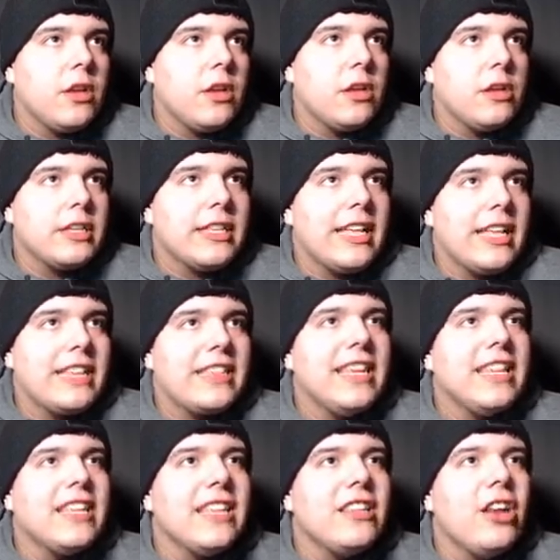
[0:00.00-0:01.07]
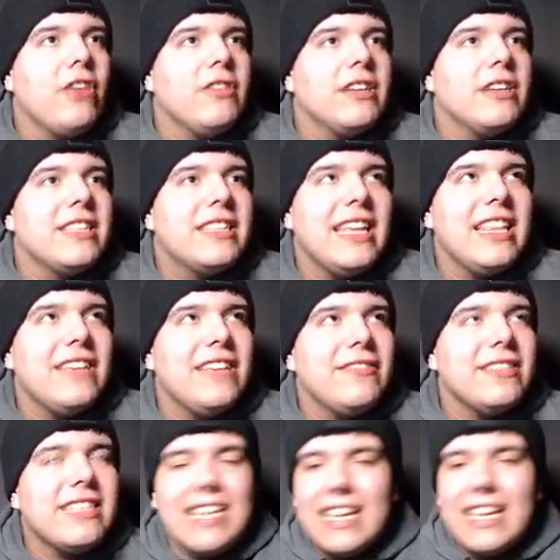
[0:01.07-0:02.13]
Look at that. Thielen, though. Thielen with
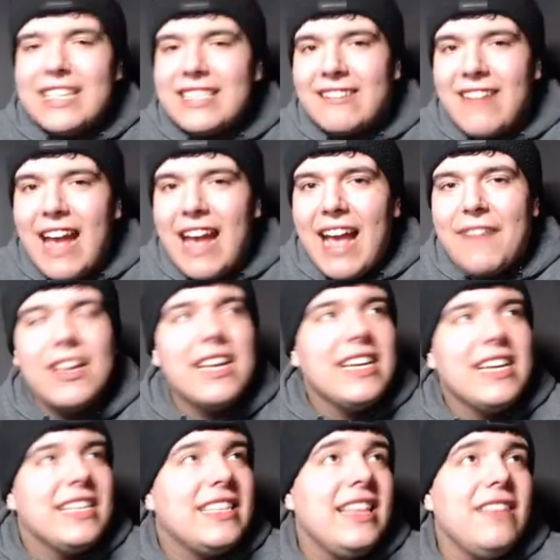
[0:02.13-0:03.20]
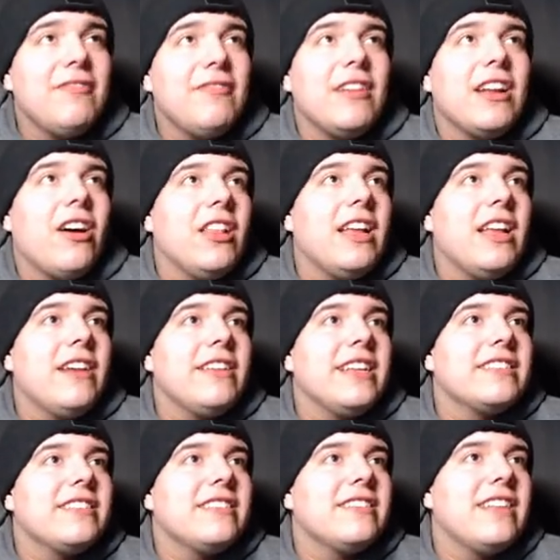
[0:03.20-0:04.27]
the nice grab. Thielen went all out
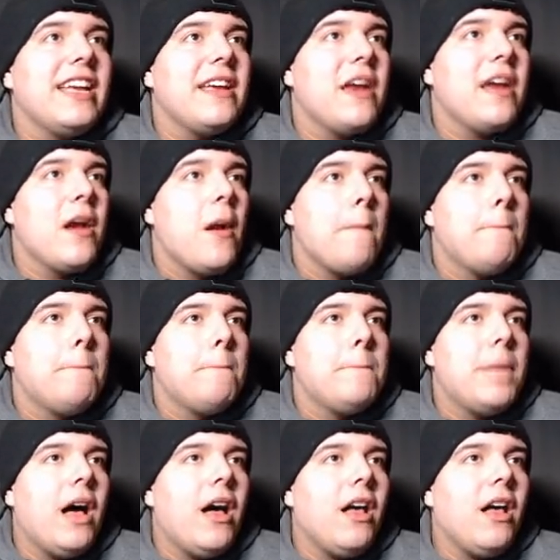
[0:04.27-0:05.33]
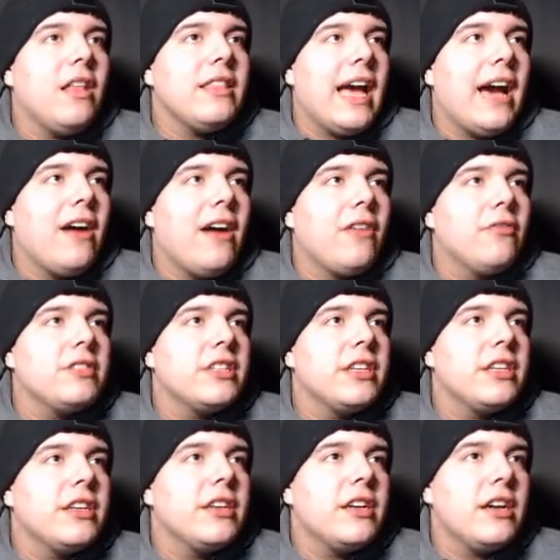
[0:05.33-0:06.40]
yesterday. Balled out.
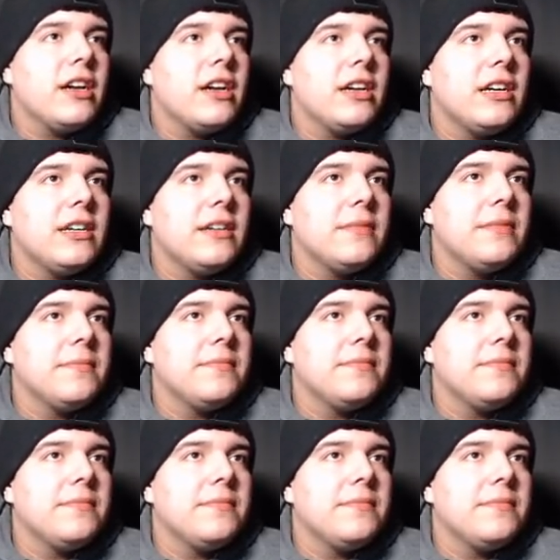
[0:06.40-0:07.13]
Um,